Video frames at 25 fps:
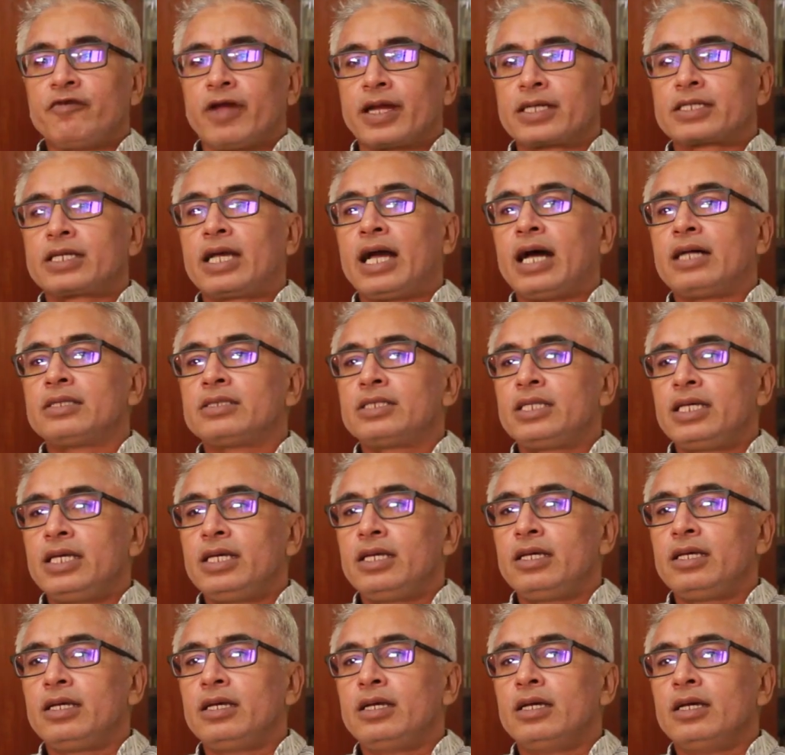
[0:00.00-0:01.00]
And in fact,
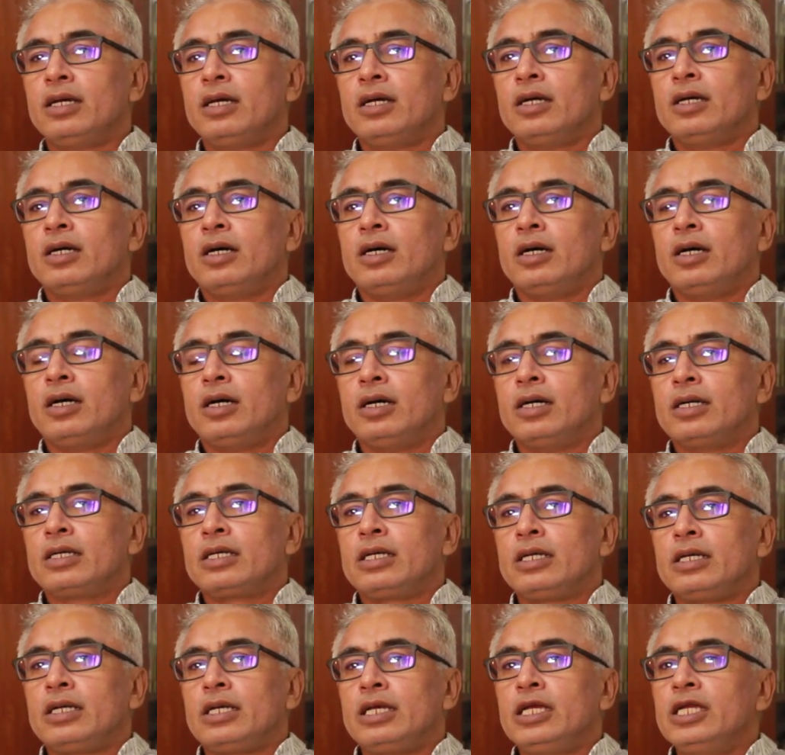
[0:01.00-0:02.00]
Gandhi
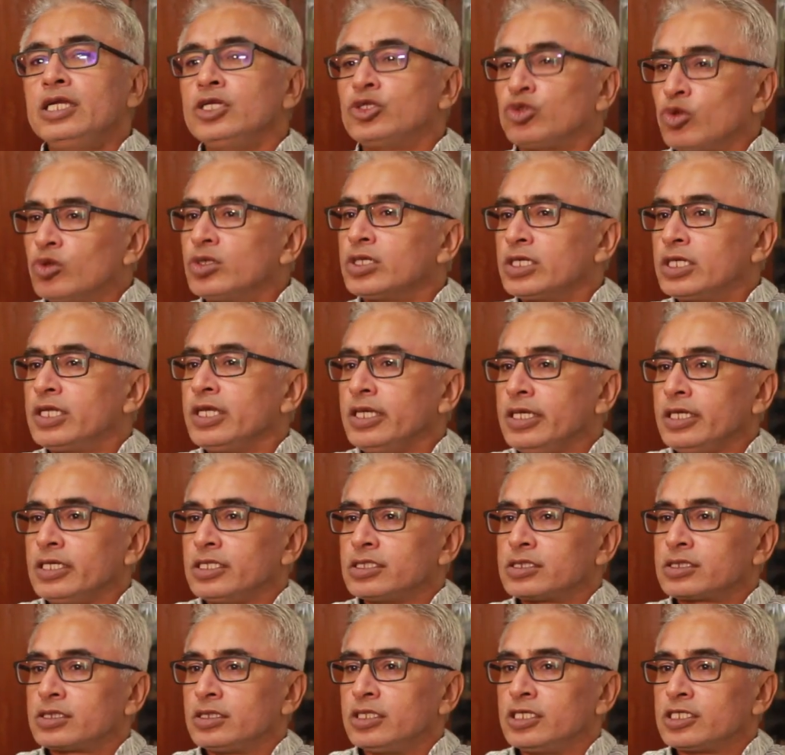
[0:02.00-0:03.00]
uh, in
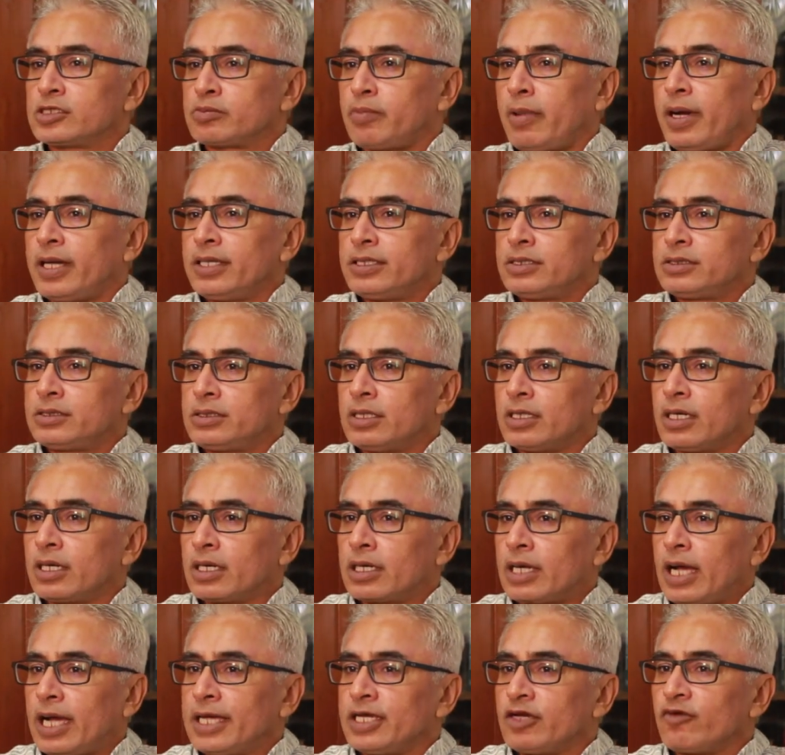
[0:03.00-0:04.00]
20s,
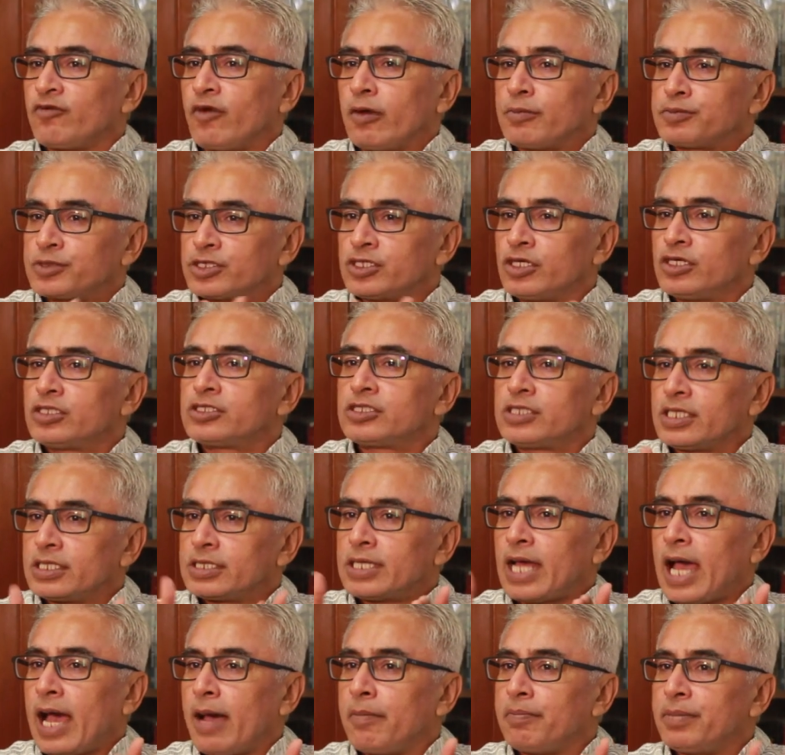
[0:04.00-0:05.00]
despite the kind of
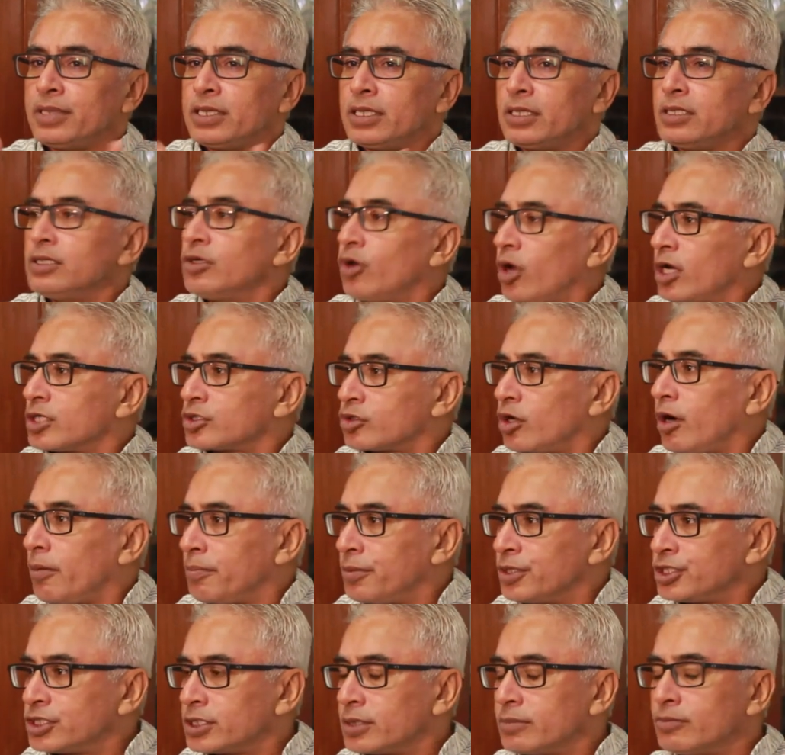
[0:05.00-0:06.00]
absurds that happened in
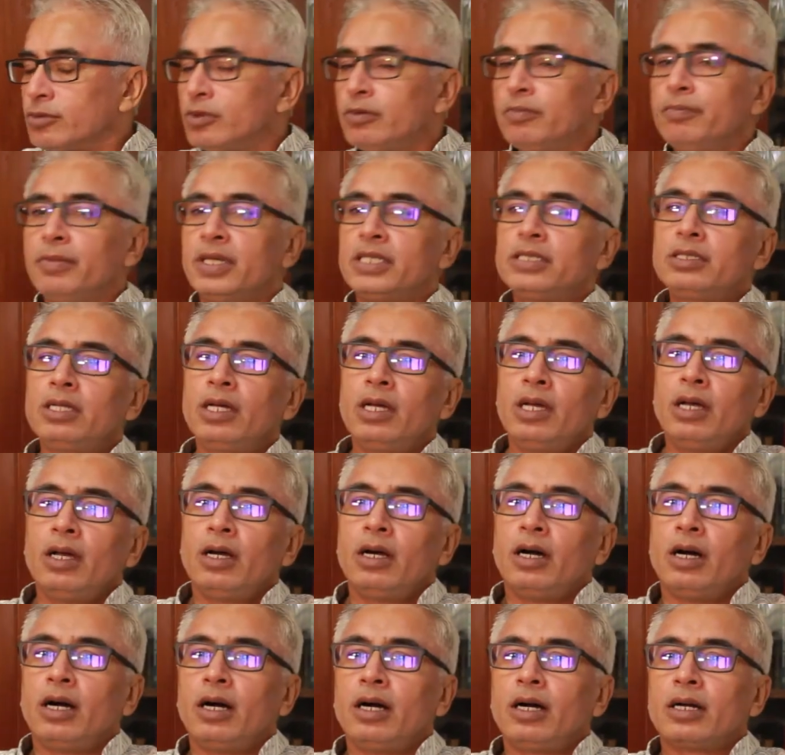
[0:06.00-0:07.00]
non-cooperation
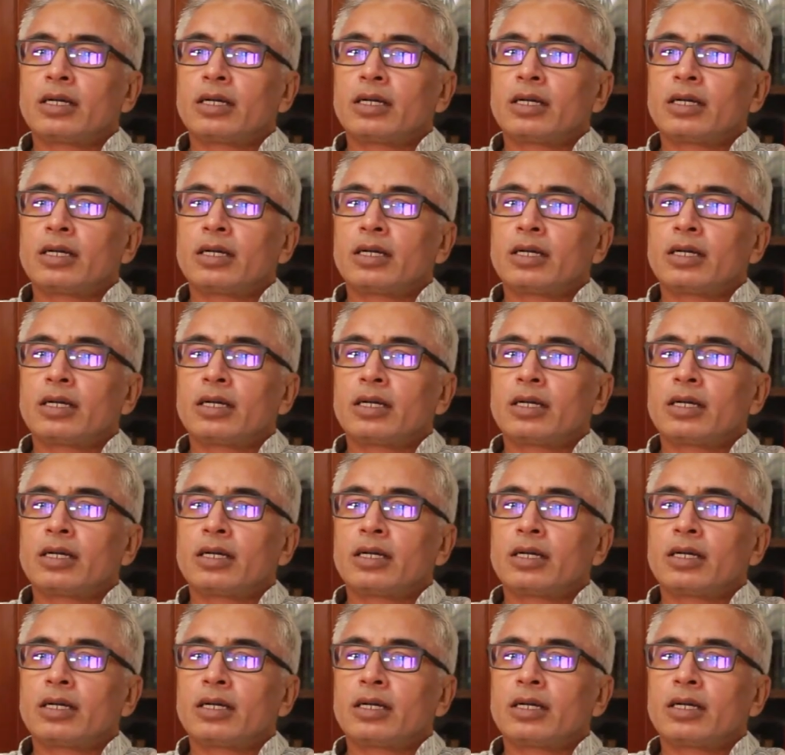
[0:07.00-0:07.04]
movement,